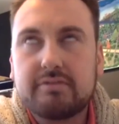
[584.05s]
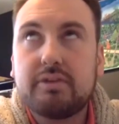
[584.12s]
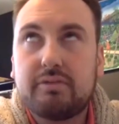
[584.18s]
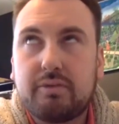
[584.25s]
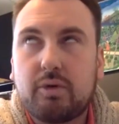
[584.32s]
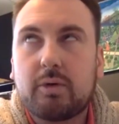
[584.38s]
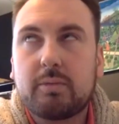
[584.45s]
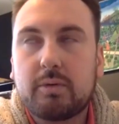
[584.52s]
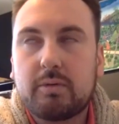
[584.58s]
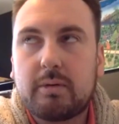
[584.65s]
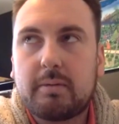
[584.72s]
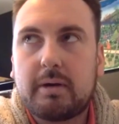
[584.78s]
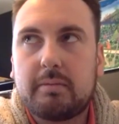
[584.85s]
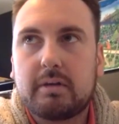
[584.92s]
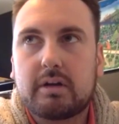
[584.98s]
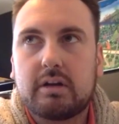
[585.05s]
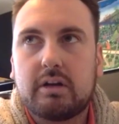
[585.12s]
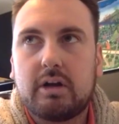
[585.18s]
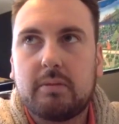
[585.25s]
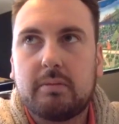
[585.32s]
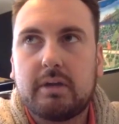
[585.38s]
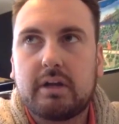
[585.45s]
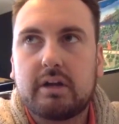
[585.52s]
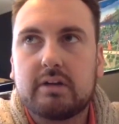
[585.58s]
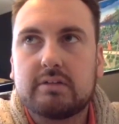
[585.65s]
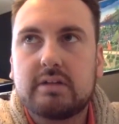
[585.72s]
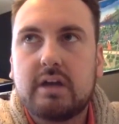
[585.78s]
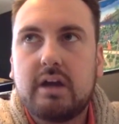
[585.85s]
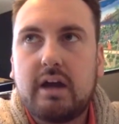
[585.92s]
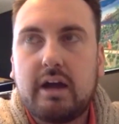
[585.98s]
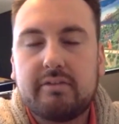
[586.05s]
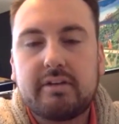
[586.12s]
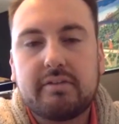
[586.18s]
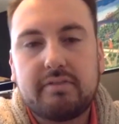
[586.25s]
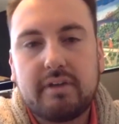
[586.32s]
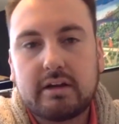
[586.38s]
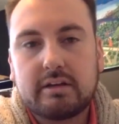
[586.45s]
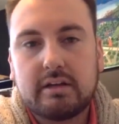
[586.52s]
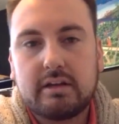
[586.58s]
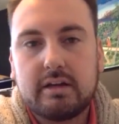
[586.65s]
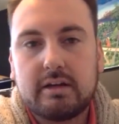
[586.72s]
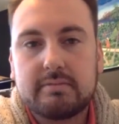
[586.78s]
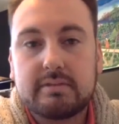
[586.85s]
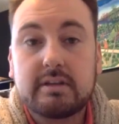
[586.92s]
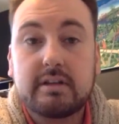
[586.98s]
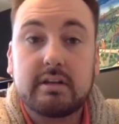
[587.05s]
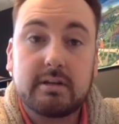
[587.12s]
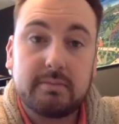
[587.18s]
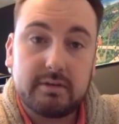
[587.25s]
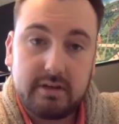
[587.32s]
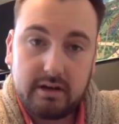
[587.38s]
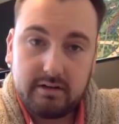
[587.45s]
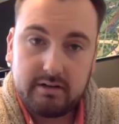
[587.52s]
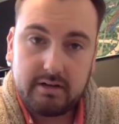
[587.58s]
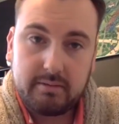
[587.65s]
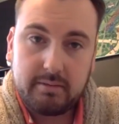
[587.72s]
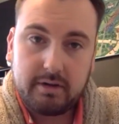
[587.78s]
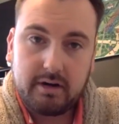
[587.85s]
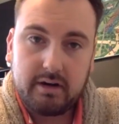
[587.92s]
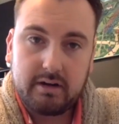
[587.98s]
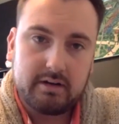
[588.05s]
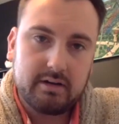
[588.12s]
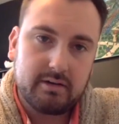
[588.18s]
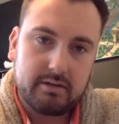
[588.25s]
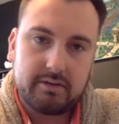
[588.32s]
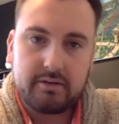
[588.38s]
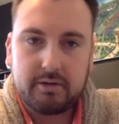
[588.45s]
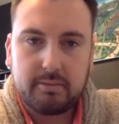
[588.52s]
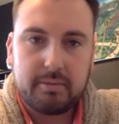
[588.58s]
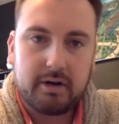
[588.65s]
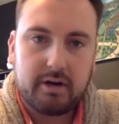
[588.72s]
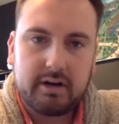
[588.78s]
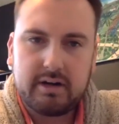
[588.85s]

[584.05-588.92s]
a few former Republican lawmakers have defected to the Libertarian Party, you know, a third party.